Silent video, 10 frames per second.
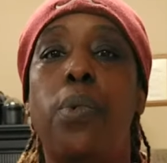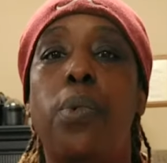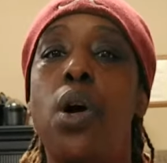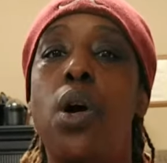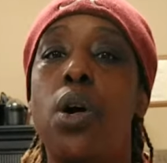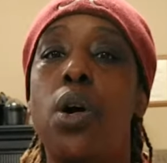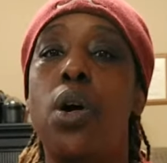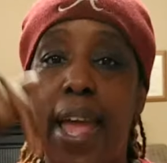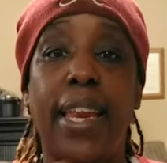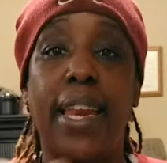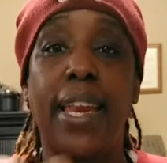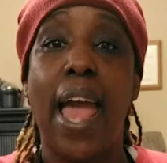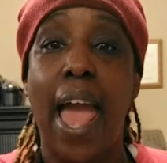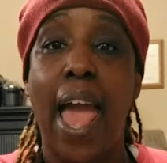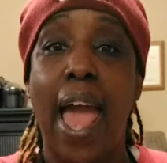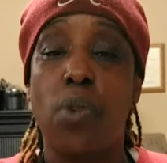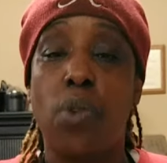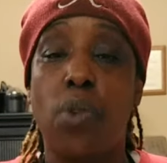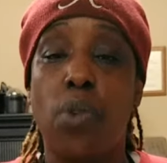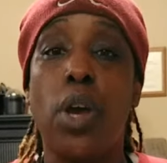go ahead and drop
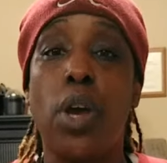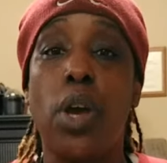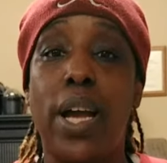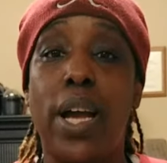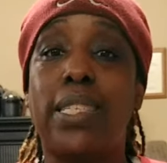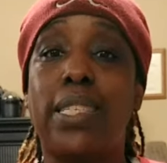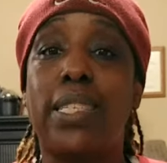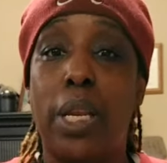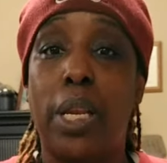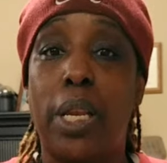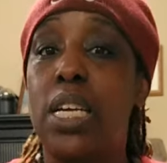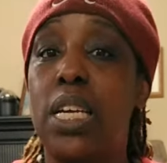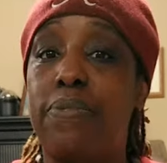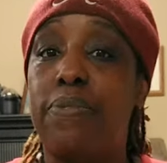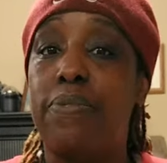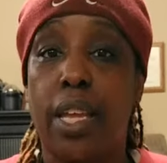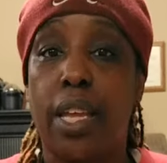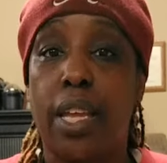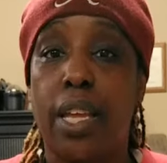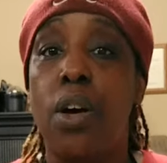your questions below this video.